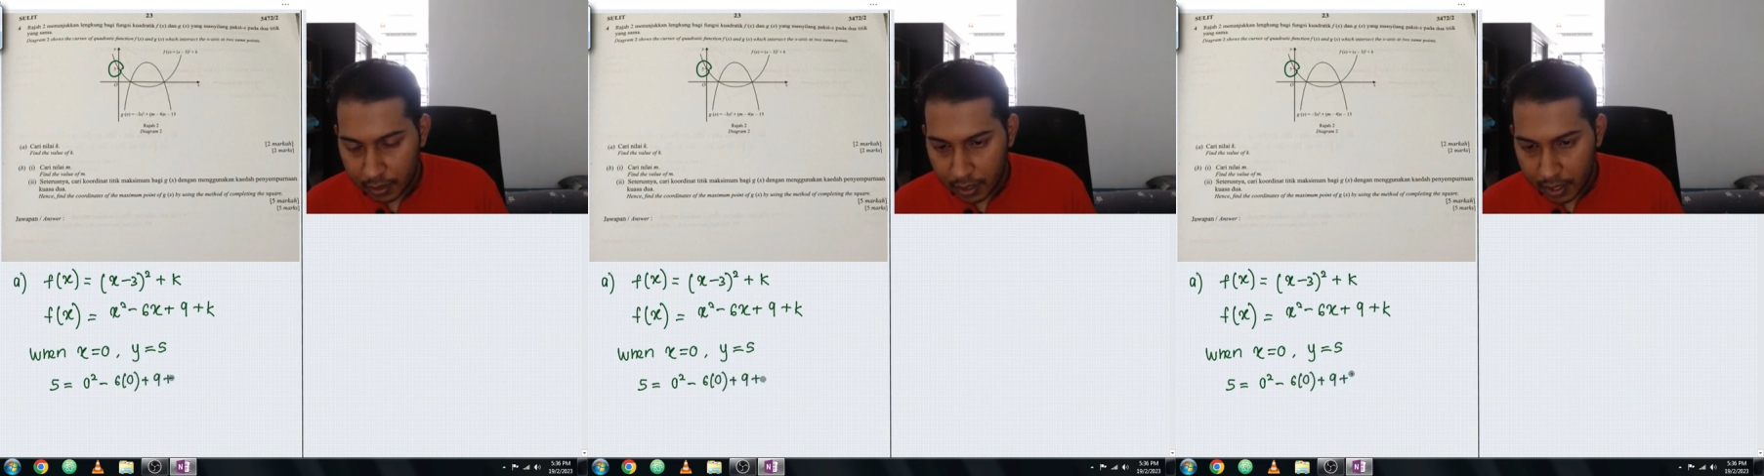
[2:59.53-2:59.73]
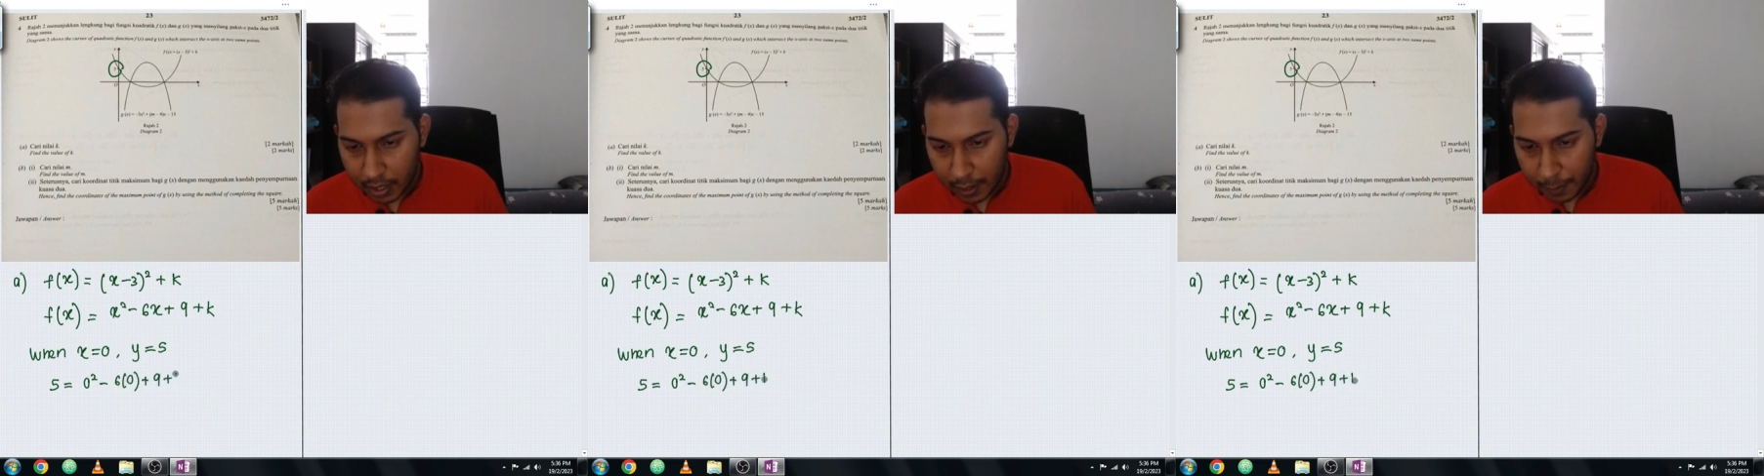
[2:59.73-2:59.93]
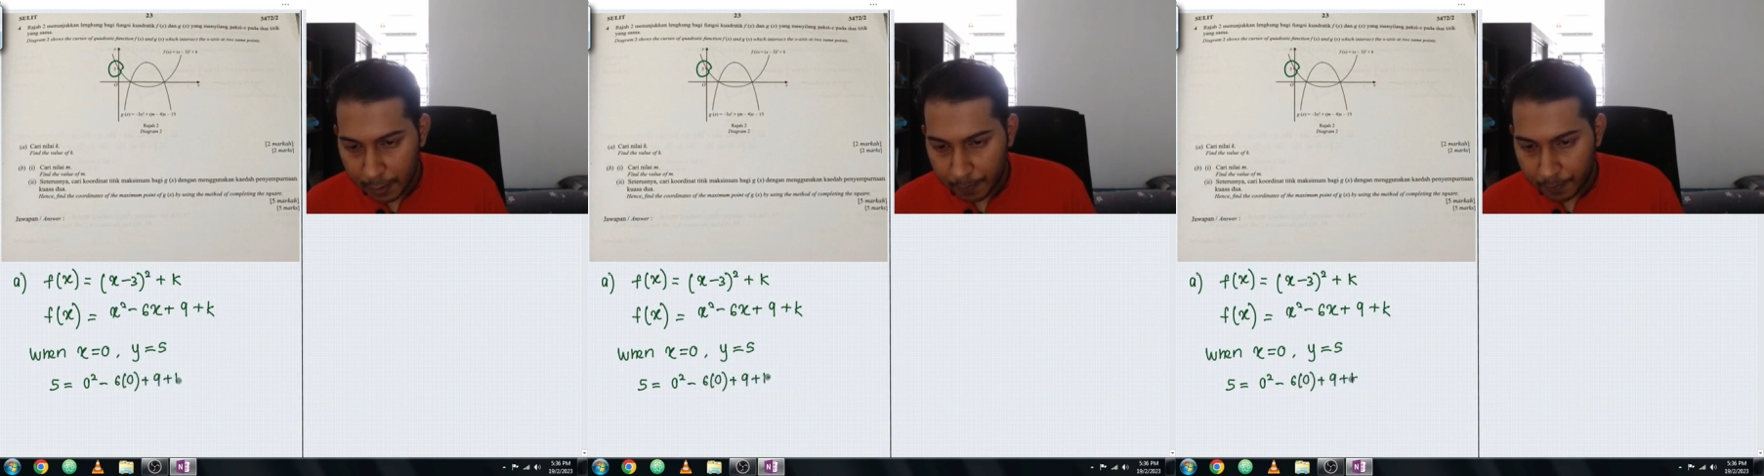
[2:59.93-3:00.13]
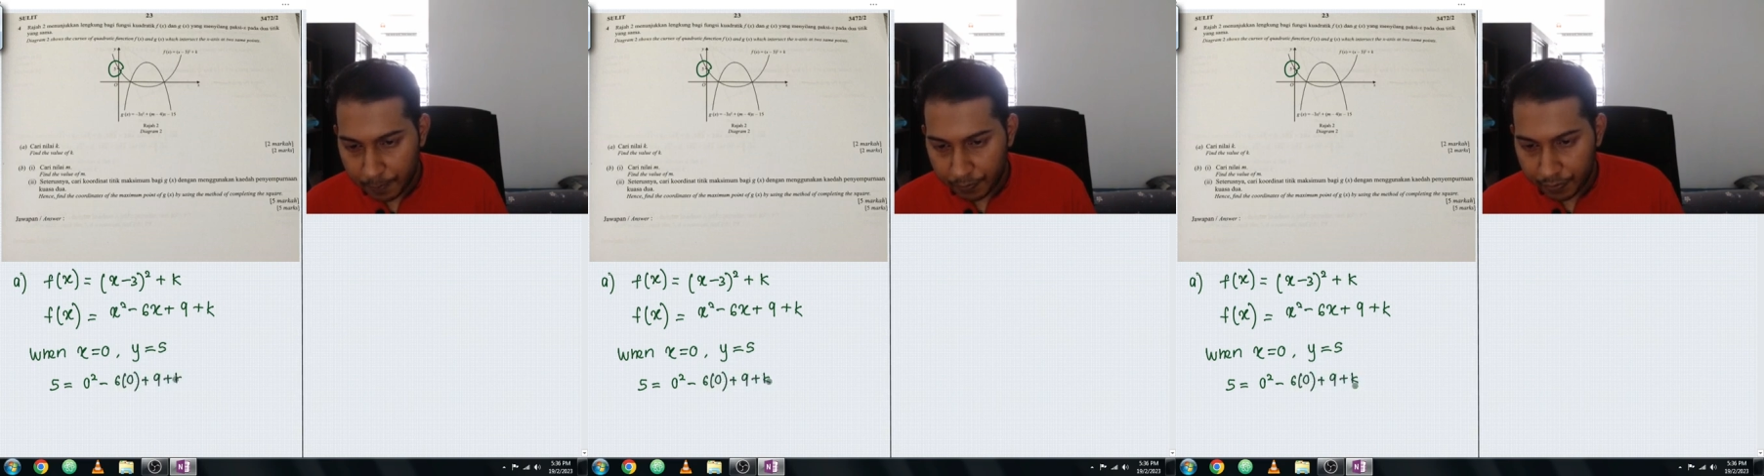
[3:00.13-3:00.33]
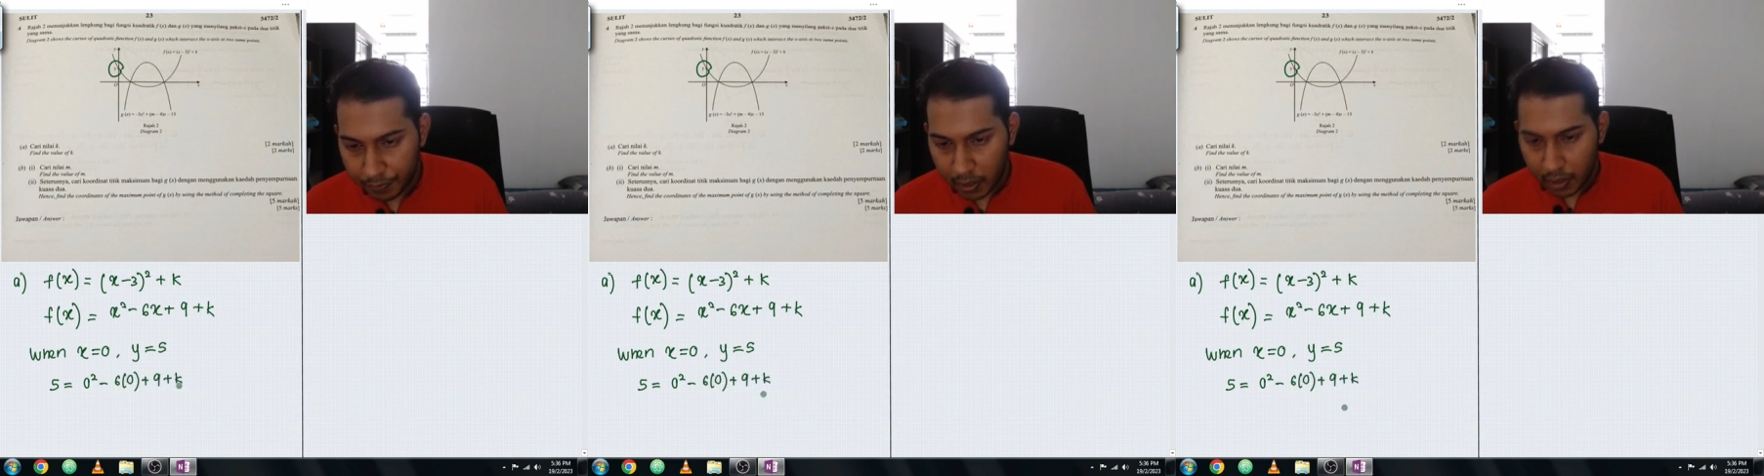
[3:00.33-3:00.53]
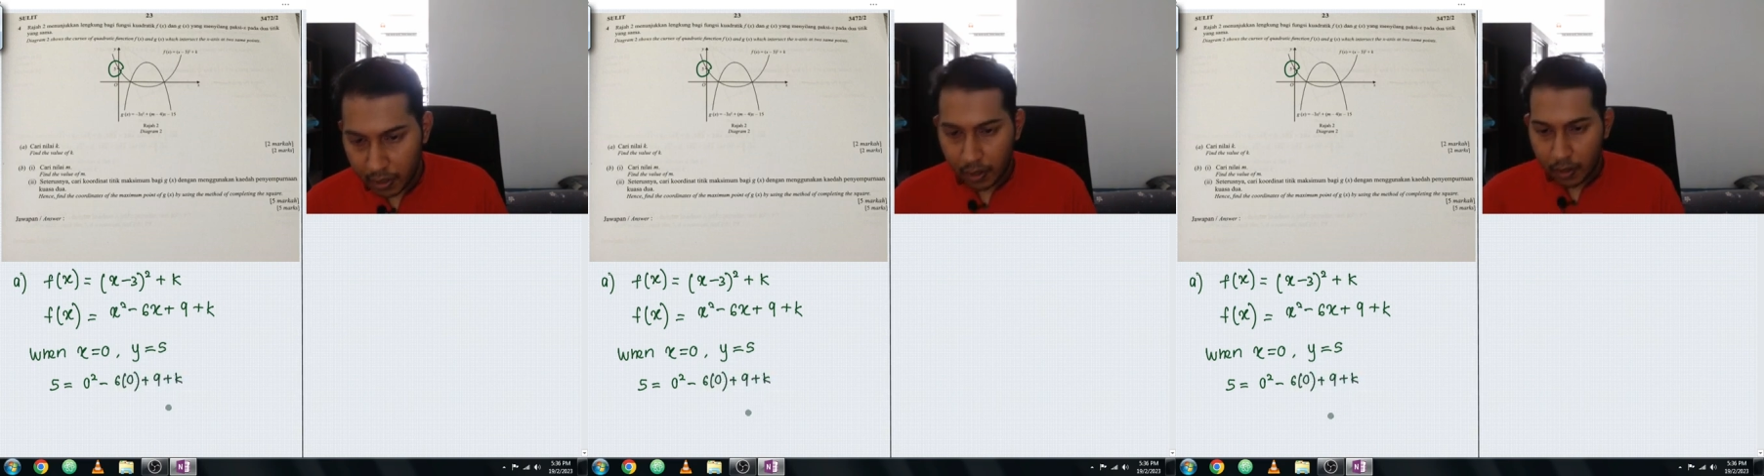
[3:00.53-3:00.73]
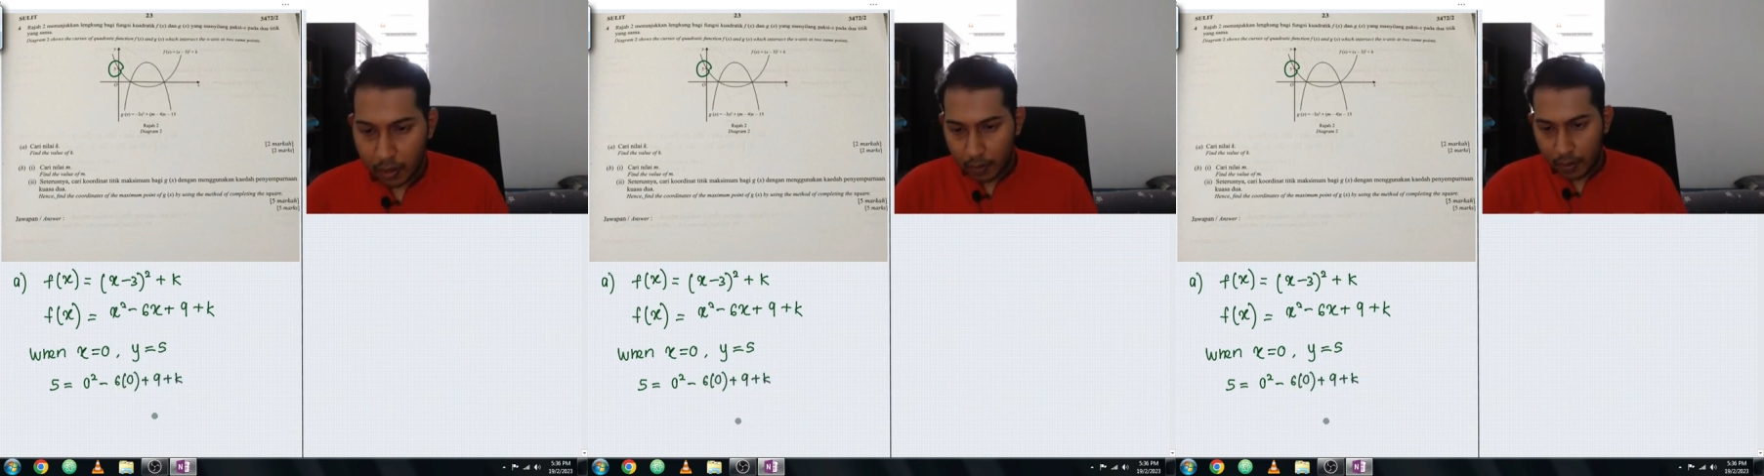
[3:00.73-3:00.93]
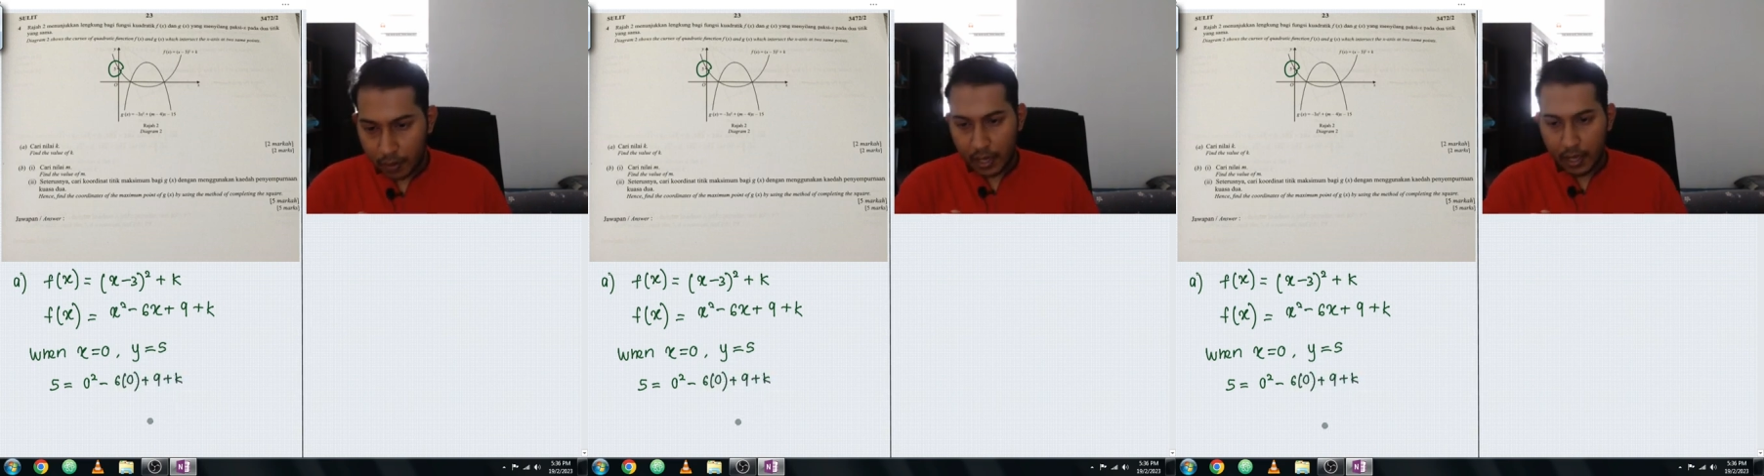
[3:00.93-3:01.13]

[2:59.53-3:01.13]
k. Okay,